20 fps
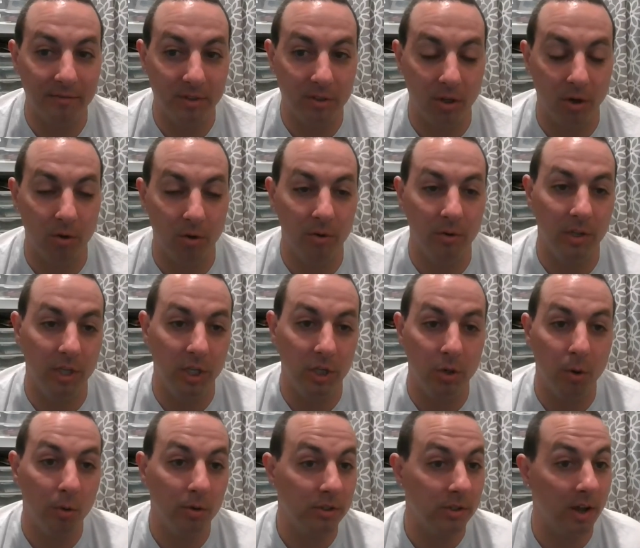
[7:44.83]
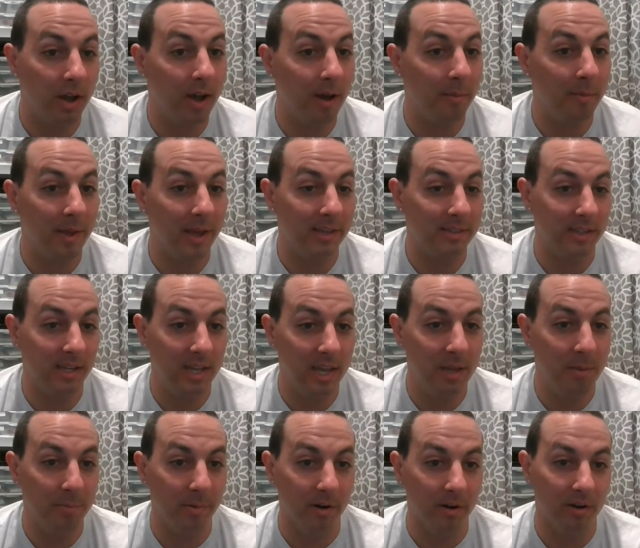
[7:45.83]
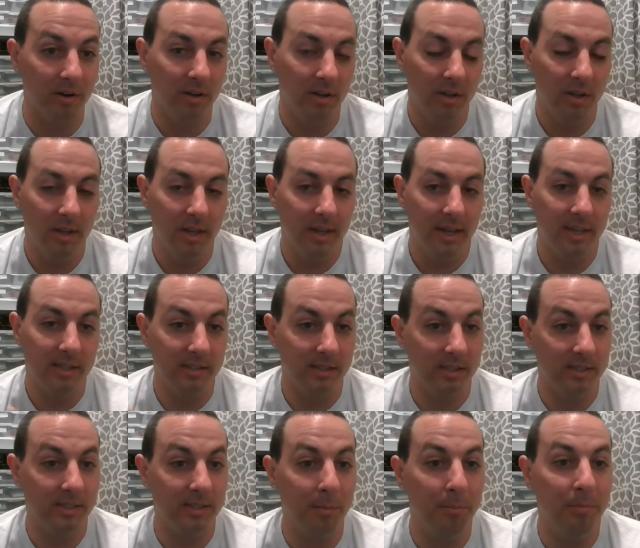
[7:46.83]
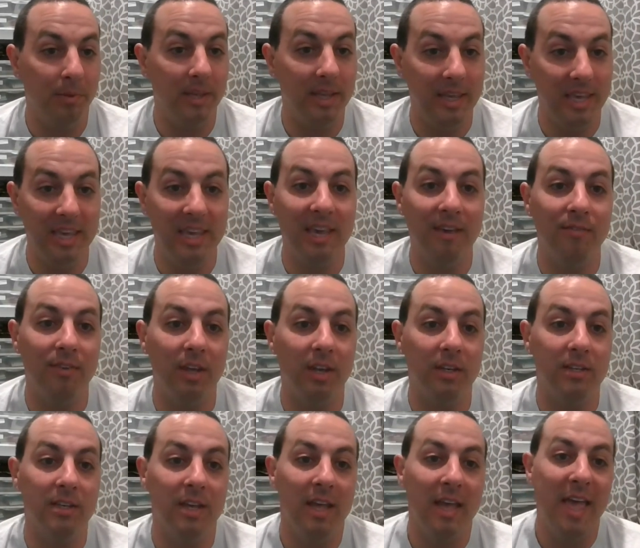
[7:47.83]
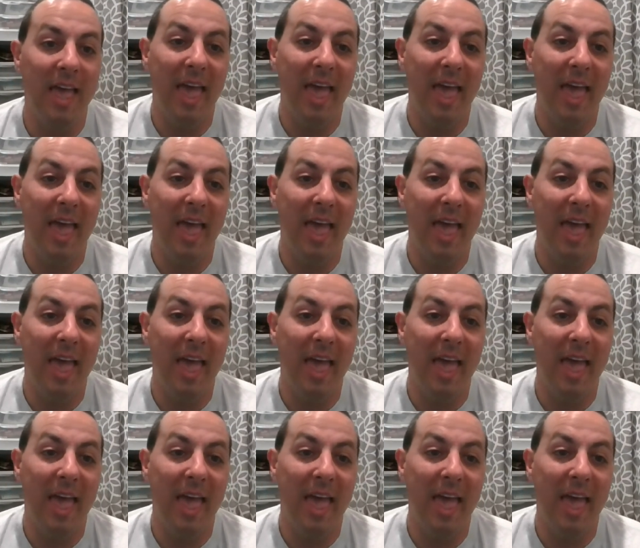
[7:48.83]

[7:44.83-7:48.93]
So your job as a keeper is to simply give it